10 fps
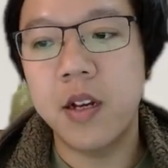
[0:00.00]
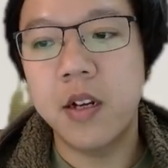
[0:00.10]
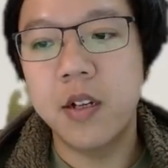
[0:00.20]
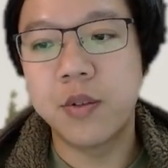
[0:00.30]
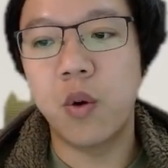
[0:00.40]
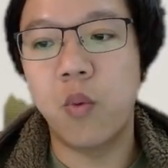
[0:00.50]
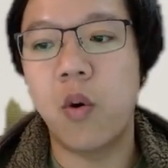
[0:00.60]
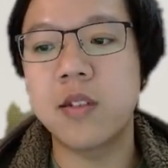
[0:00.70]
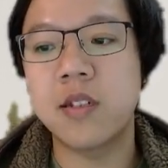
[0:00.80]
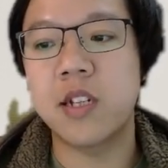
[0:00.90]
So
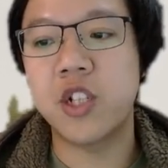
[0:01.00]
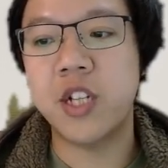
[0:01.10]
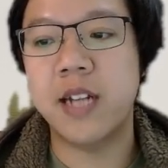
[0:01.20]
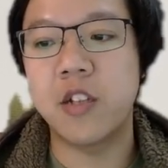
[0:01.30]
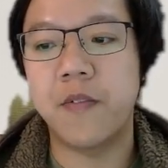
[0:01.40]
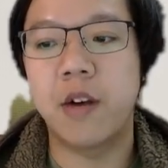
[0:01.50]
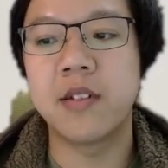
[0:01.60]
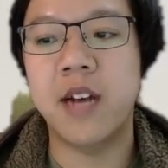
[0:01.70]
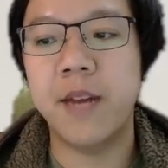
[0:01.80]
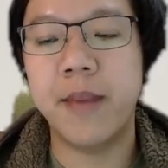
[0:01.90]
what's the chance of our
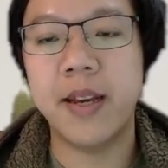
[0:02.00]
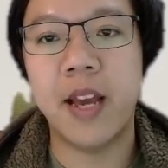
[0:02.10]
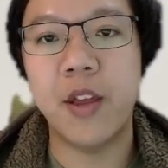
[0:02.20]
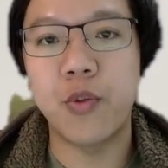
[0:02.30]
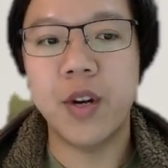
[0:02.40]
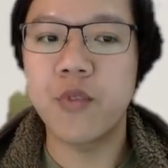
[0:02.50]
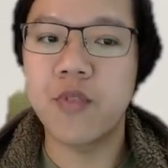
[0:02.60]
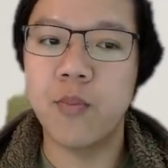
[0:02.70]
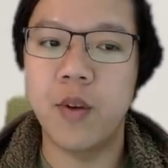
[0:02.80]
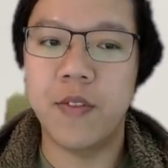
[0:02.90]
side making 3 no
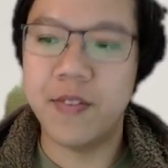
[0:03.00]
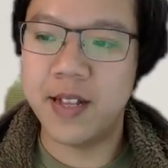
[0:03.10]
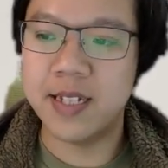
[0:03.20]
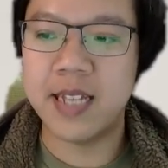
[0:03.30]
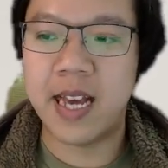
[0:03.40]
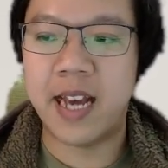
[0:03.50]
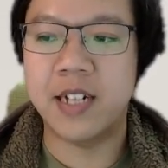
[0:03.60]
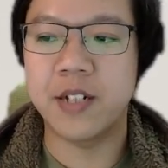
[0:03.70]
trump with this hand?